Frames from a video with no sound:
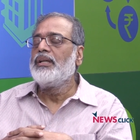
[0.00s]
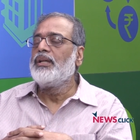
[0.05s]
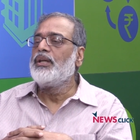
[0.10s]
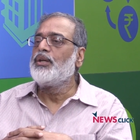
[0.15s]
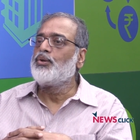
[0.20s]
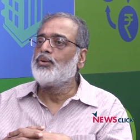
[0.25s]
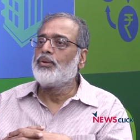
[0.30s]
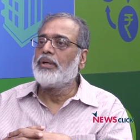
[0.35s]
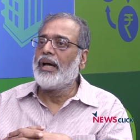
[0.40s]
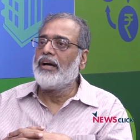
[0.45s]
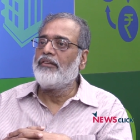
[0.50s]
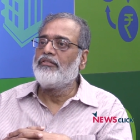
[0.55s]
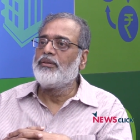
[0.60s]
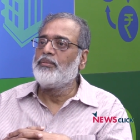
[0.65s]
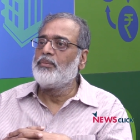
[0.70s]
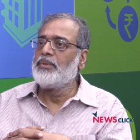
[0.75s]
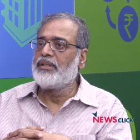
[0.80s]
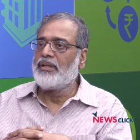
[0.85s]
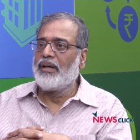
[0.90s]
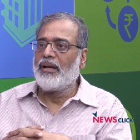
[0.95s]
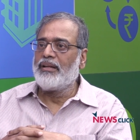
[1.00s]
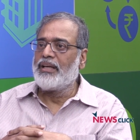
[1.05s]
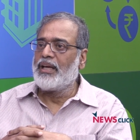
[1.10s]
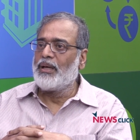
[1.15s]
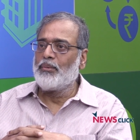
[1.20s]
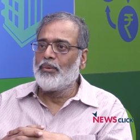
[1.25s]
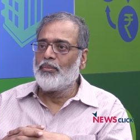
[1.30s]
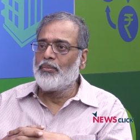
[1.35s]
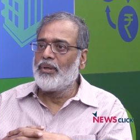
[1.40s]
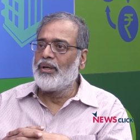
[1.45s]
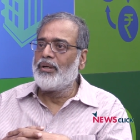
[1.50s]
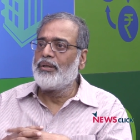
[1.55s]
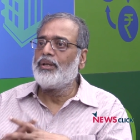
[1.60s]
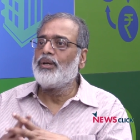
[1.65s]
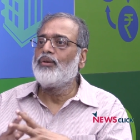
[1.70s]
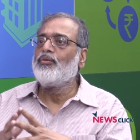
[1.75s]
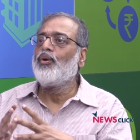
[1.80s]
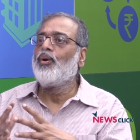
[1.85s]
they should have the missile capability of